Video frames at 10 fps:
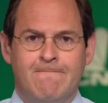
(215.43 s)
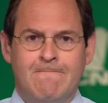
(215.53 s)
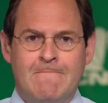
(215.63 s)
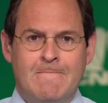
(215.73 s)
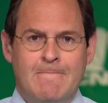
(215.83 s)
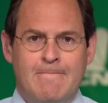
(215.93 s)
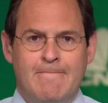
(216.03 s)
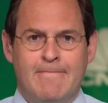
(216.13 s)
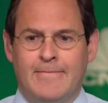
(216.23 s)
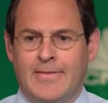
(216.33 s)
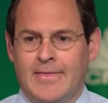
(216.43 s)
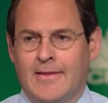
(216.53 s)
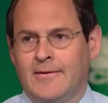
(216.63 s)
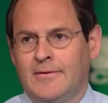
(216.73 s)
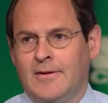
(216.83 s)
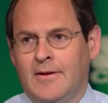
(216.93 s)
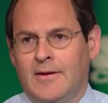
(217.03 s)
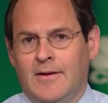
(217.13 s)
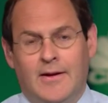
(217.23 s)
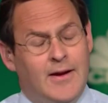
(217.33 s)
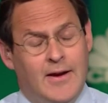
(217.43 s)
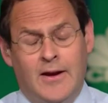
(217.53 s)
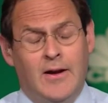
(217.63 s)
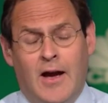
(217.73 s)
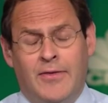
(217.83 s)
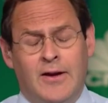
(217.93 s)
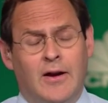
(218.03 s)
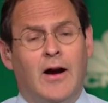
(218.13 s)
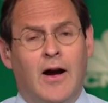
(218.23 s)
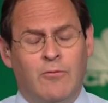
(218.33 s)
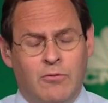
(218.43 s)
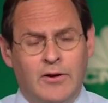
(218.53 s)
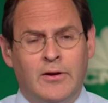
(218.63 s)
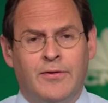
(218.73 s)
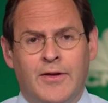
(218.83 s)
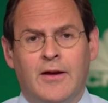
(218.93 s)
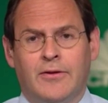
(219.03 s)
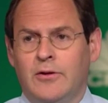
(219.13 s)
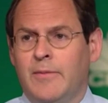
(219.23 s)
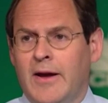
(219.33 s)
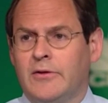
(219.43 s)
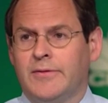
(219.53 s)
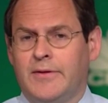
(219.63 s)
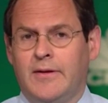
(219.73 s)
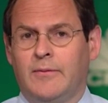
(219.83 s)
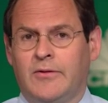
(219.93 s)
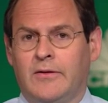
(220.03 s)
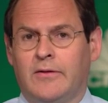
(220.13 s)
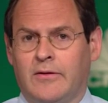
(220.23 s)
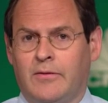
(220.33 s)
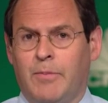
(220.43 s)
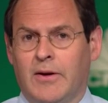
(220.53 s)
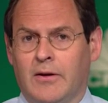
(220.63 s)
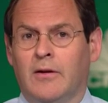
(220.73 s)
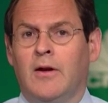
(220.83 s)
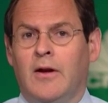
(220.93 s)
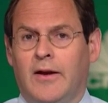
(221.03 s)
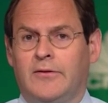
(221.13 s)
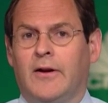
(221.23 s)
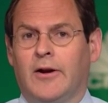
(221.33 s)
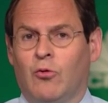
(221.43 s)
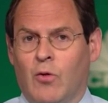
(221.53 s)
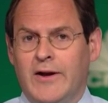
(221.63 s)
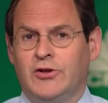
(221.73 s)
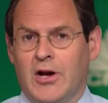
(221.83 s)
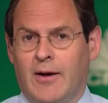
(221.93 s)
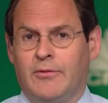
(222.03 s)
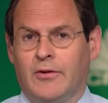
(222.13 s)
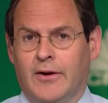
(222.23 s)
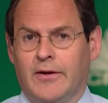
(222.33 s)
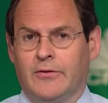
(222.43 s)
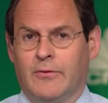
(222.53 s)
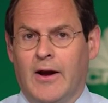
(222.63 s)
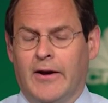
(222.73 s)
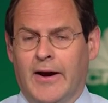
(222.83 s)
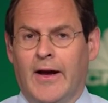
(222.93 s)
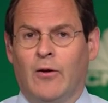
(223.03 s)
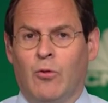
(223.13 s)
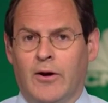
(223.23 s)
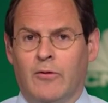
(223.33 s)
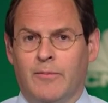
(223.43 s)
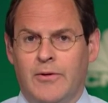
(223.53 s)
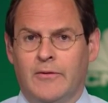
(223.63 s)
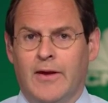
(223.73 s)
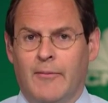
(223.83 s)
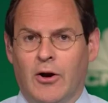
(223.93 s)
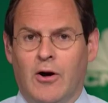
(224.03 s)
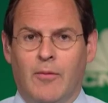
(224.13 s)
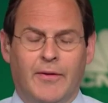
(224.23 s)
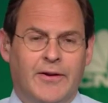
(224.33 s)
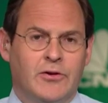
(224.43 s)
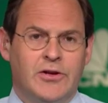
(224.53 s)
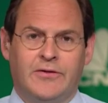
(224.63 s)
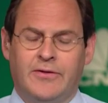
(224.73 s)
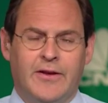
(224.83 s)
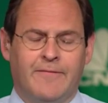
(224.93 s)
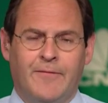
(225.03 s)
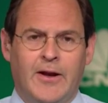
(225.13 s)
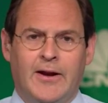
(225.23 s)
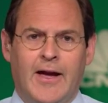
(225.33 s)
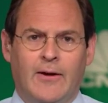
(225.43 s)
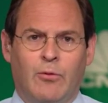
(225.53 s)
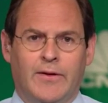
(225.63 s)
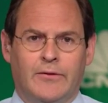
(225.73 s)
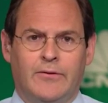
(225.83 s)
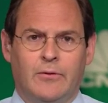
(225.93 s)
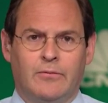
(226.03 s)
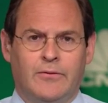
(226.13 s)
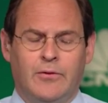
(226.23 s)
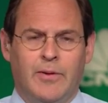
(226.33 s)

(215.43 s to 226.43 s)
All right. Oh, so BP is one of your darlings, not ExxonMobil. I really think the new management team, since the spill, has done a great job turning this around, and I don't want to impugn them at all, but they're fighting a headwind that's too